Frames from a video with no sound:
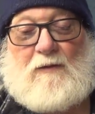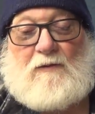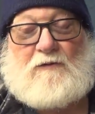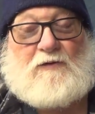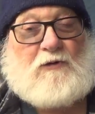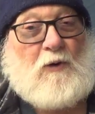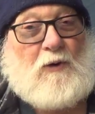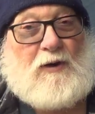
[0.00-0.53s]

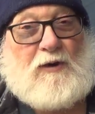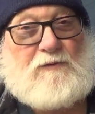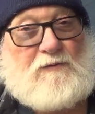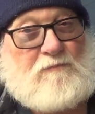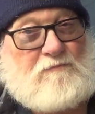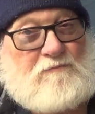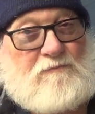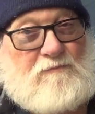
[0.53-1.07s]
So
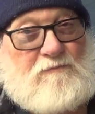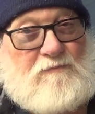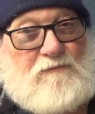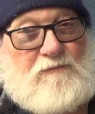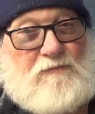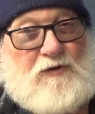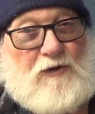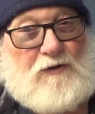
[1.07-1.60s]

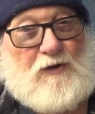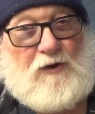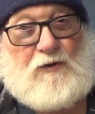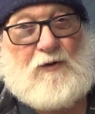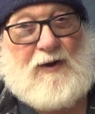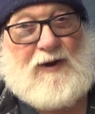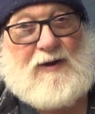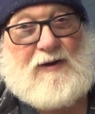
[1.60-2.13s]
to their
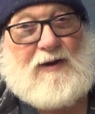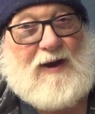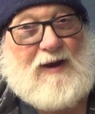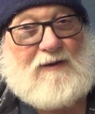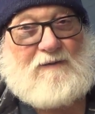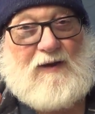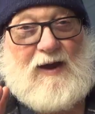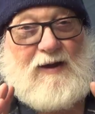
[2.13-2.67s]
credit,
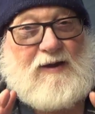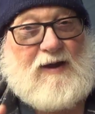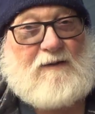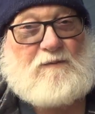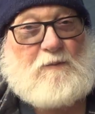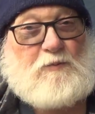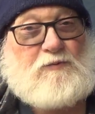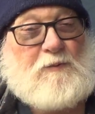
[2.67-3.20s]
I've got to give
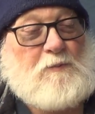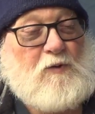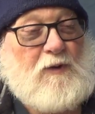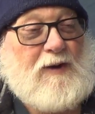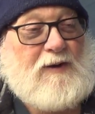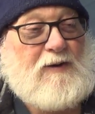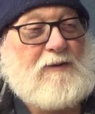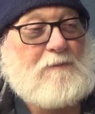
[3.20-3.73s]
them some
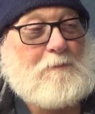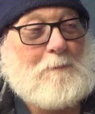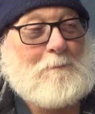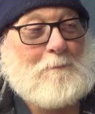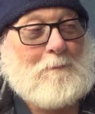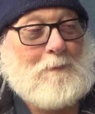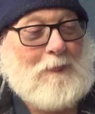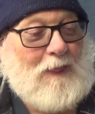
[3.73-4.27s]
credit,
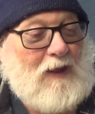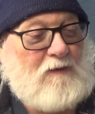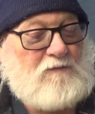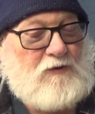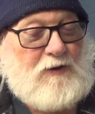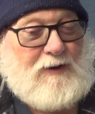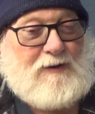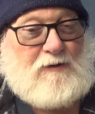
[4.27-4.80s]

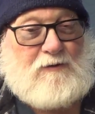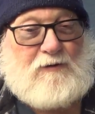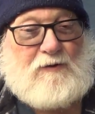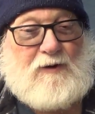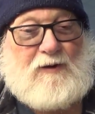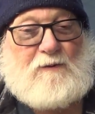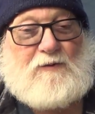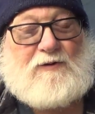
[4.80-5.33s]
even though I don't
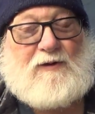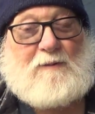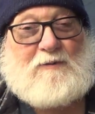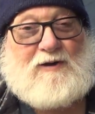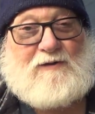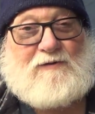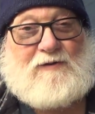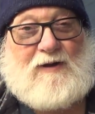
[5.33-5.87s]
agree with some
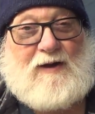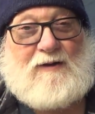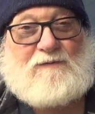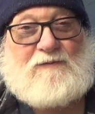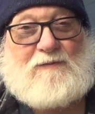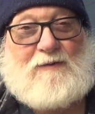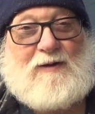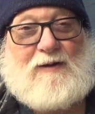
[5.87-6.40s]
of their stuff.
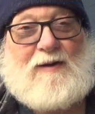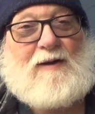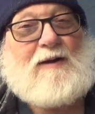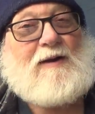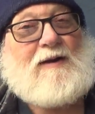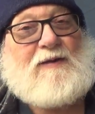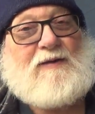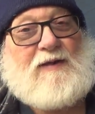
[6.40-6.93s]

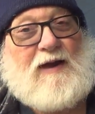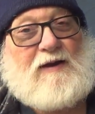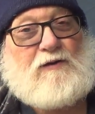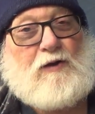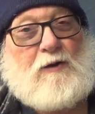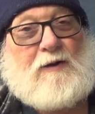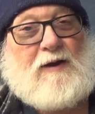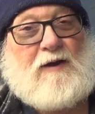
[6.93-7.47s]
They
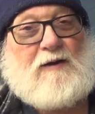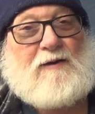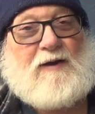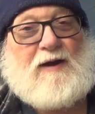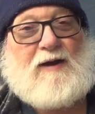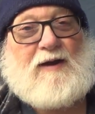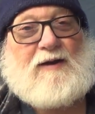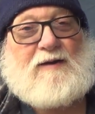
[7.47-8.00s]
took care of the
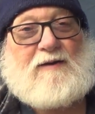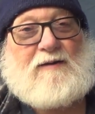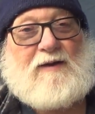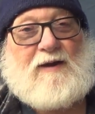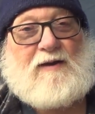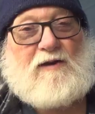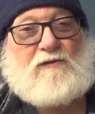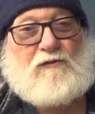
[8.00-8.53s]
gun.
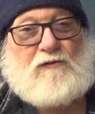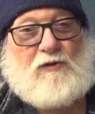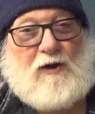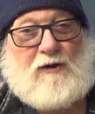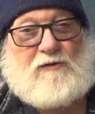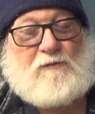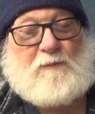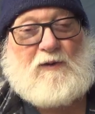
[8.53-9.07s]
They didn't
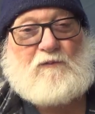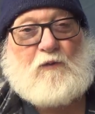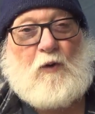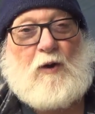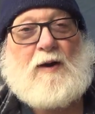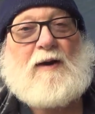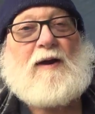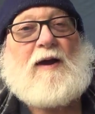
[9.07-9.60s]
charge me
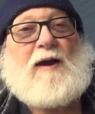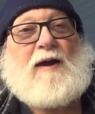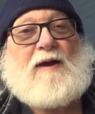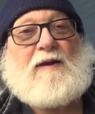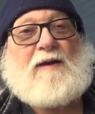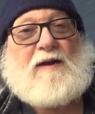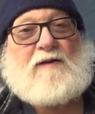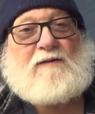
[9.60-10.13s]
for it.
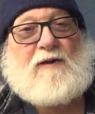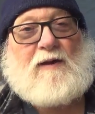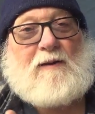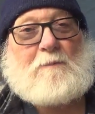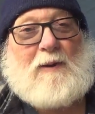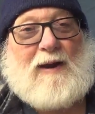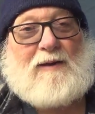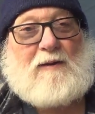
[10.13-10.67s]
They sent
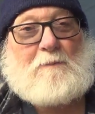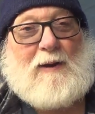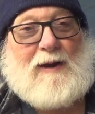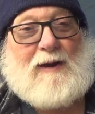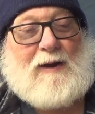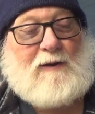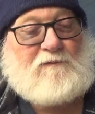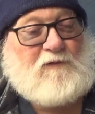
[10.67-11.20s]
it back to
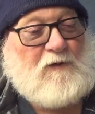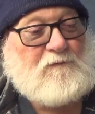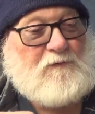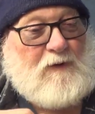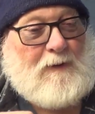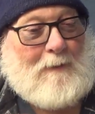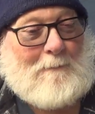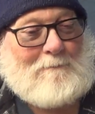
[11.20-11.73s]
my
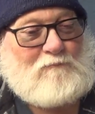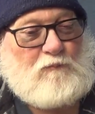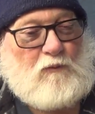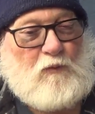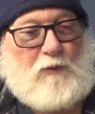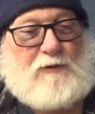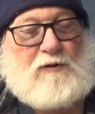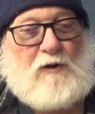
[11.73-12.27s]
FFL
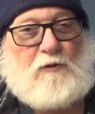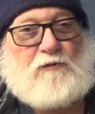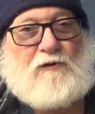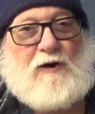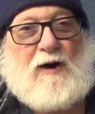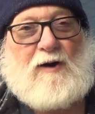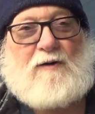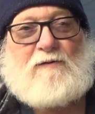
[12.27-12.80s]
with no
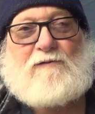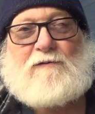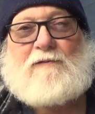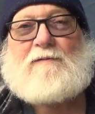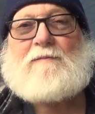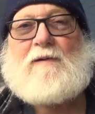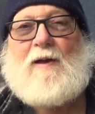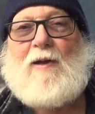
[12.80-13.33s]
charge.
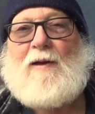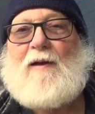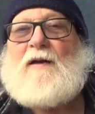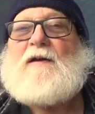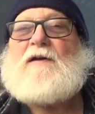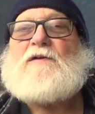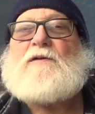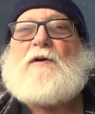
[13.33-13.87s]

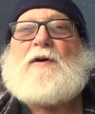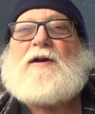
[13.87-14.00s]
So